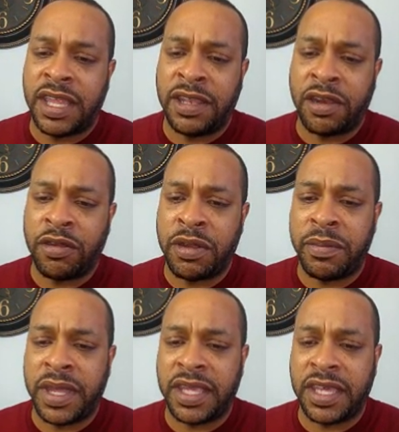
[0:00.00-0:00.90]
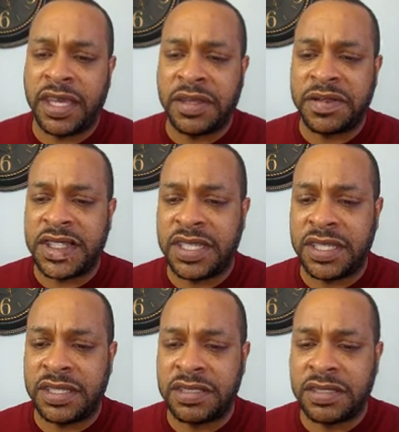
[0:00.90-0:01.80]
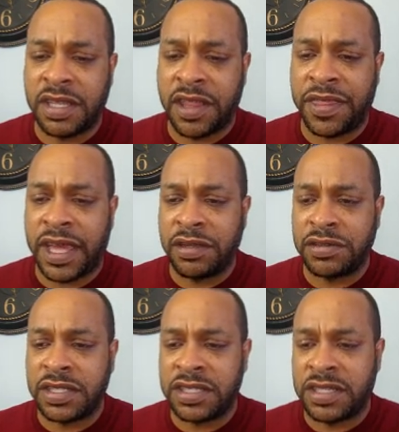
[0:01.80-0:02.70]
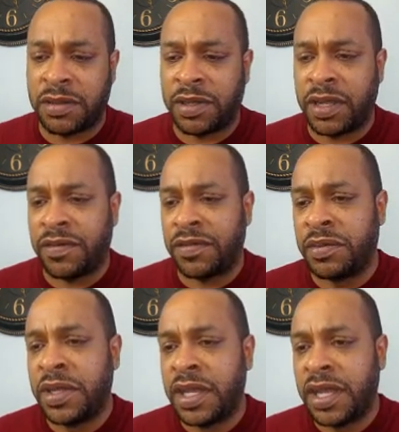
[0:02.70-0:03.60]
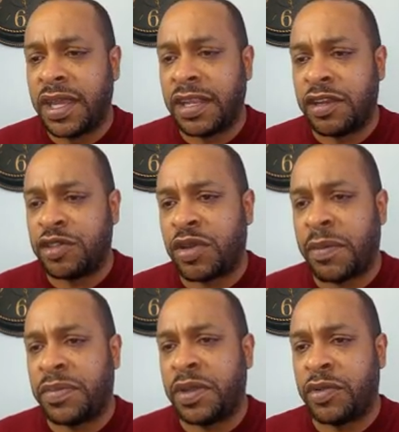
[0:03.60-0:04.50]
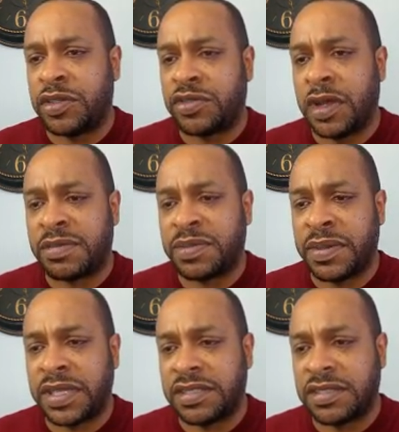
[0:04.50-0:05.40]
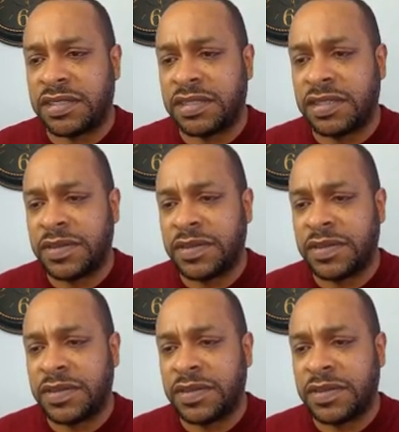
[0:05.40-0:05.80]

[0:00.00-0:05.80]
And they're going to make NFTs, 1,000 and something of them. And they're dropping them on Drop Space.